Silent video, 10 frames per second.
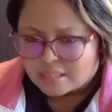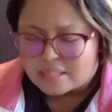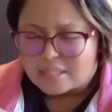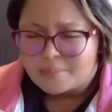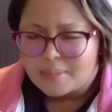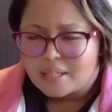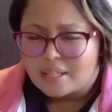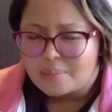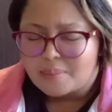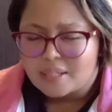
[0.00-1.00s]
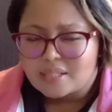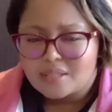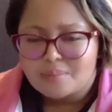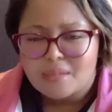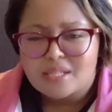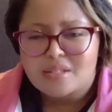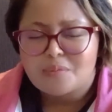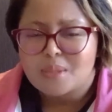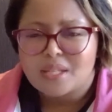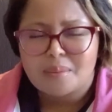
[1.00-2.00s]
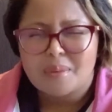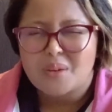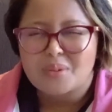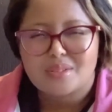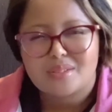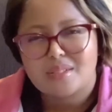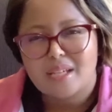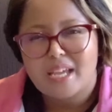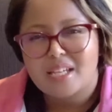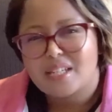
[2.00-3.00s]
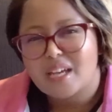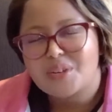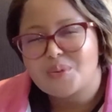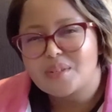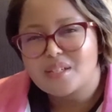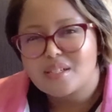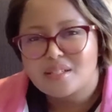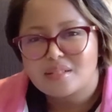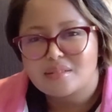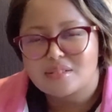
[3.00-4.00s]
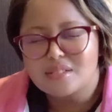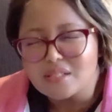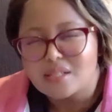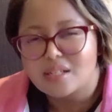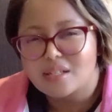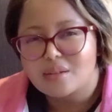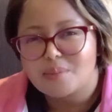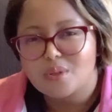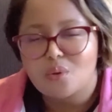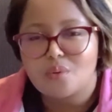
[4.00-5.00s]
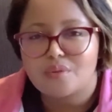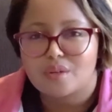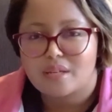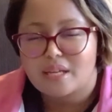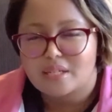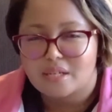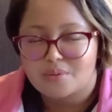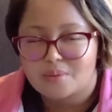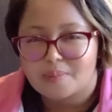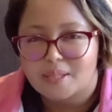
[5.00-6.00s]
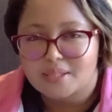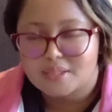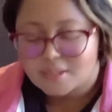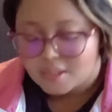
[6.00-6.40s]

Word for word: Dilibele, but it must have been about 800, just a little bit over 800 bucks.